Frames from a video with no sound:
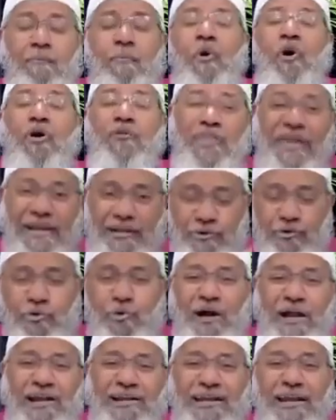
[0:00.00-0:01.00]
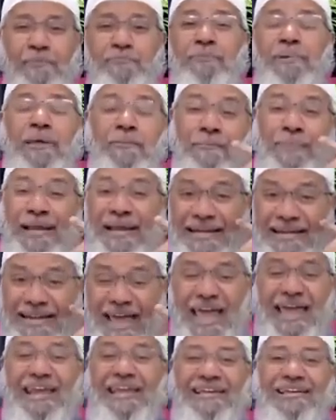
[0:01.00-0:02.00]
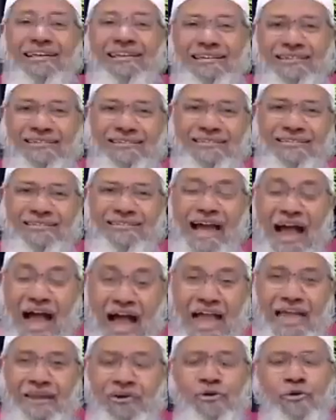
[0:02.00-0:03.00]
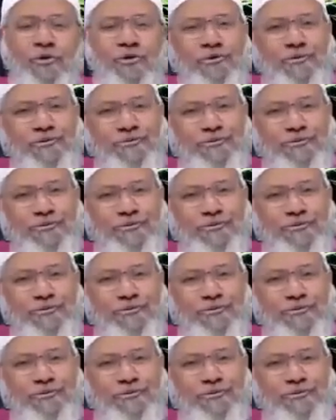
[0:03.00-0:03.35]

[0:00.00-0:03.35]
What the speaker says: more than 200 people directly, I know,